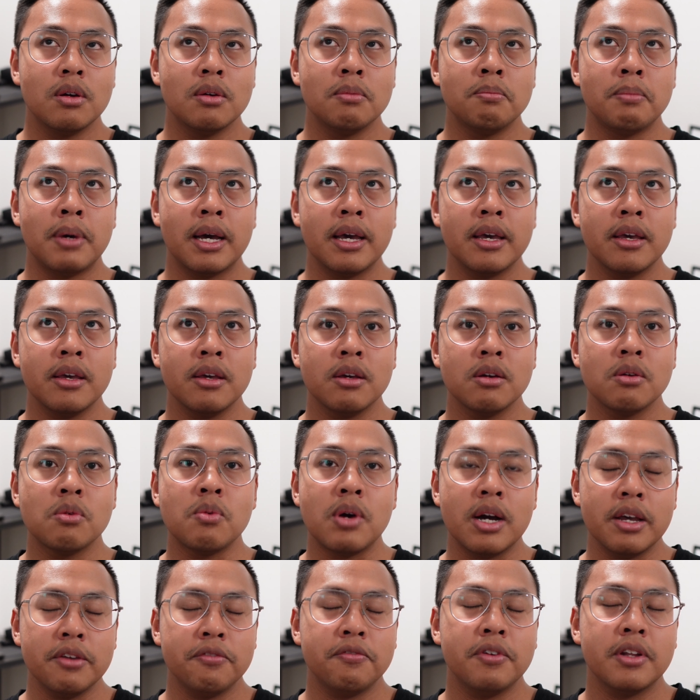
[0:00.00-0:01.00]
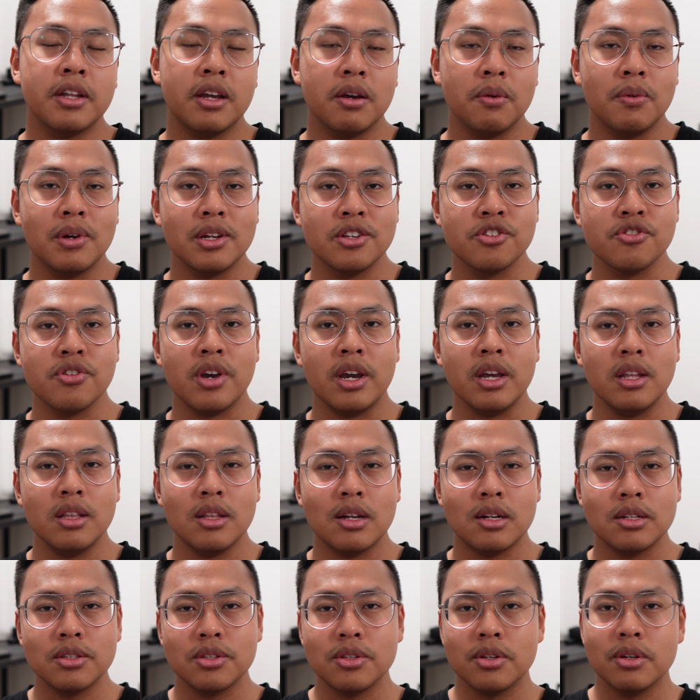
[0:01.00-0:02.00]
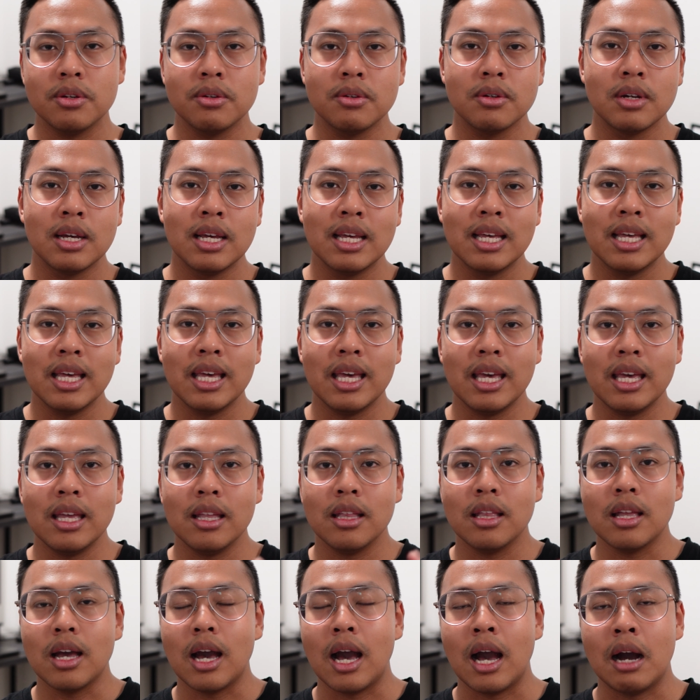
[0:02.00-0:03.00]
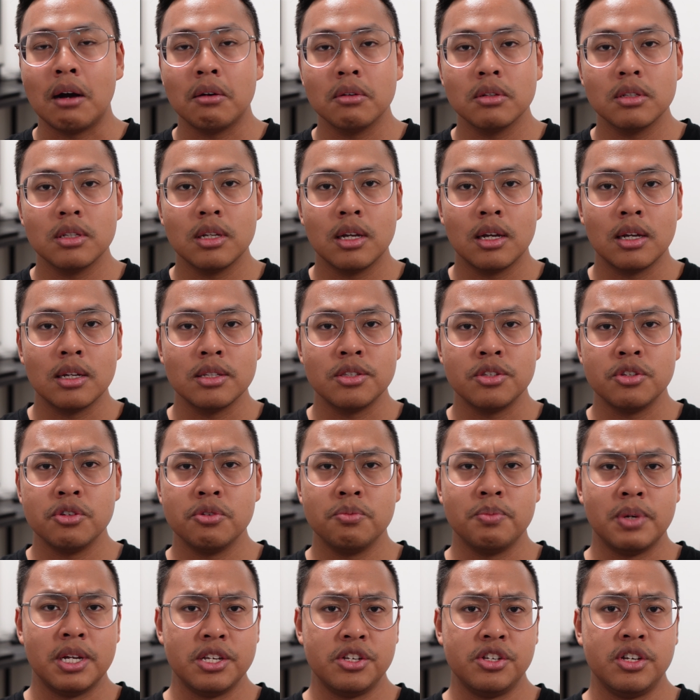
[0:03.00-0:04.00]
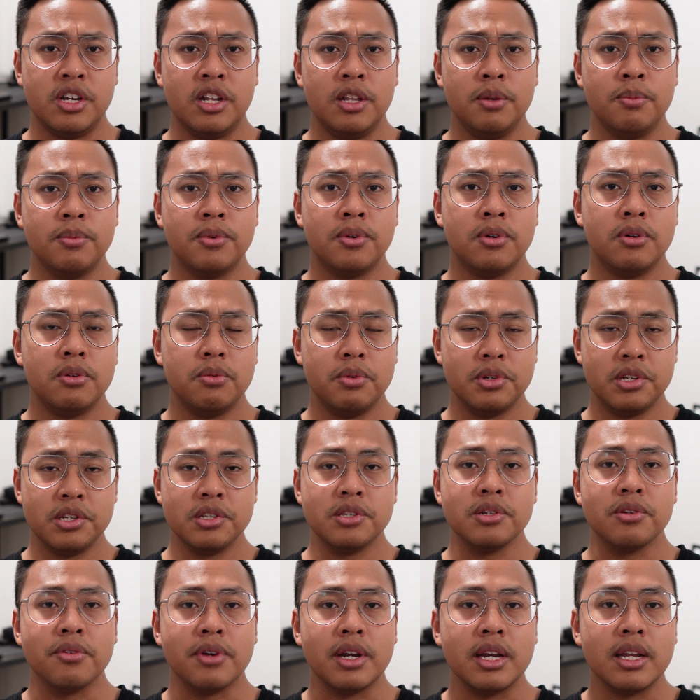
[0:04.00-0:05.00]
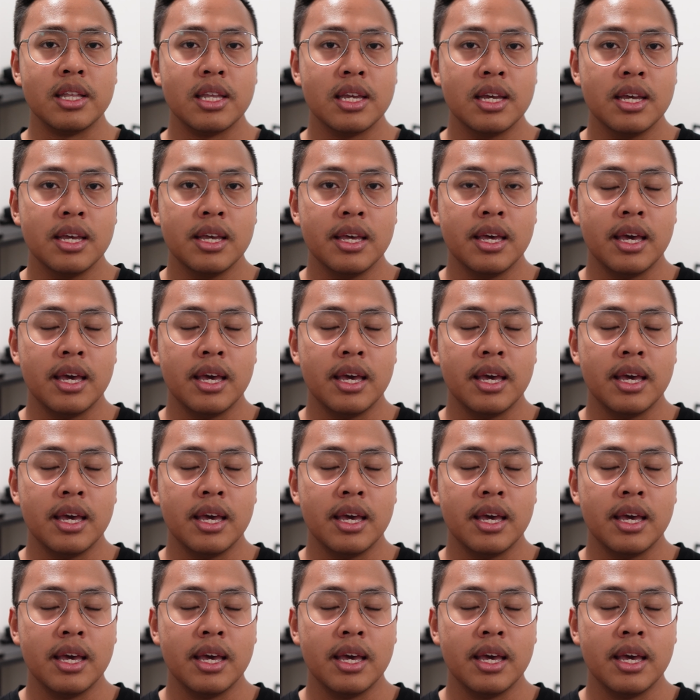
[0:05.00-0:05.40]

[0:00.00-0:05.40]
my wife and I were trying not to eat out too much anymore, which is great.